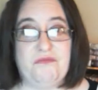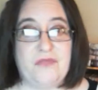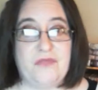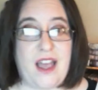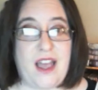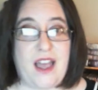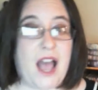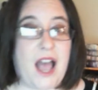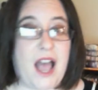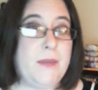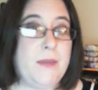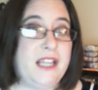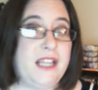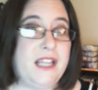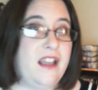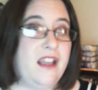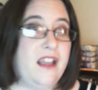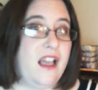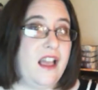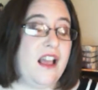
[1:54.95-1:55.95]
I mean,
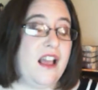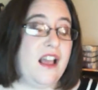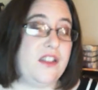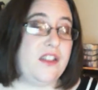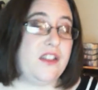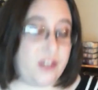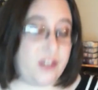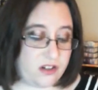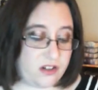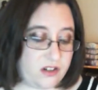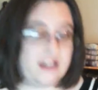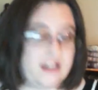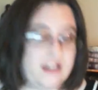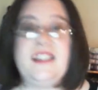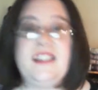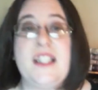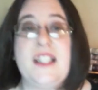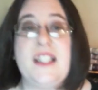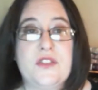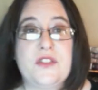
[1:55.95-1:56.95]
there are at
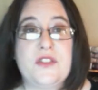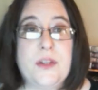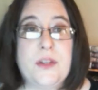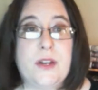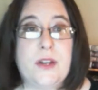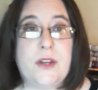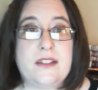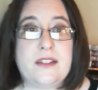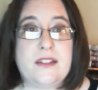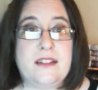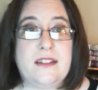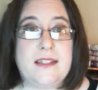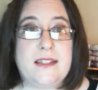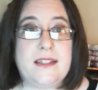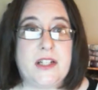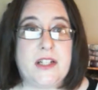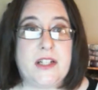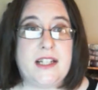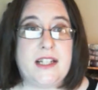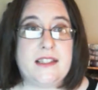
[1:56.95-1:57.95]
least 3 books in the
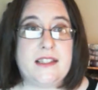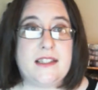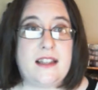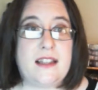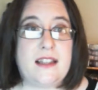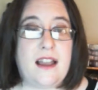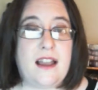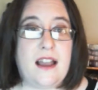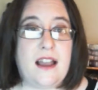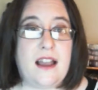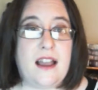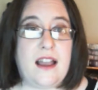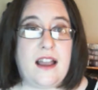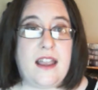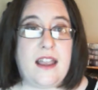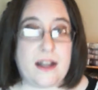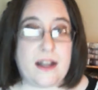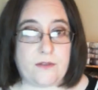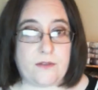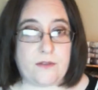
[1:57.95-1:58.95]
series,
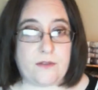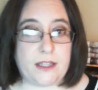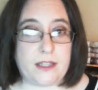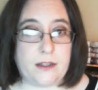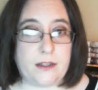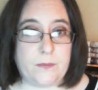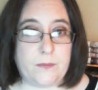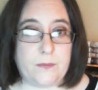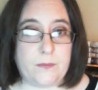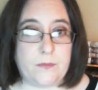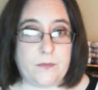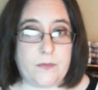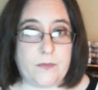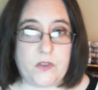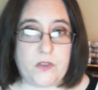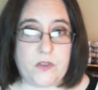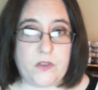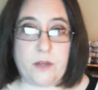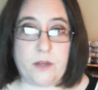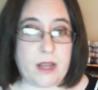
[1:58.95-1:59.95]
and I've read them.
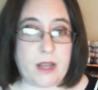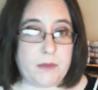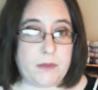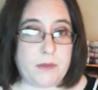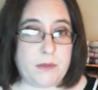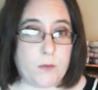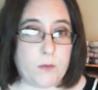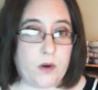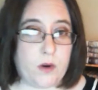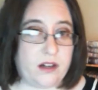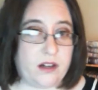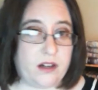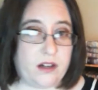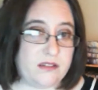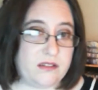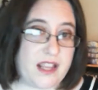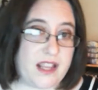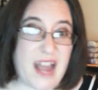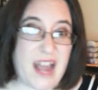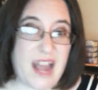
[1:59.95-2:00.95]
There might be more,
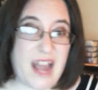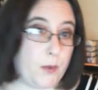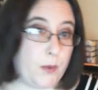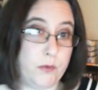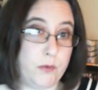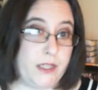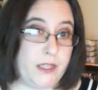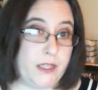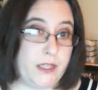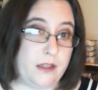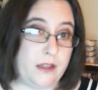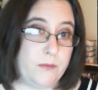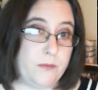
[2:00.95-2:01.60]
and I would read them.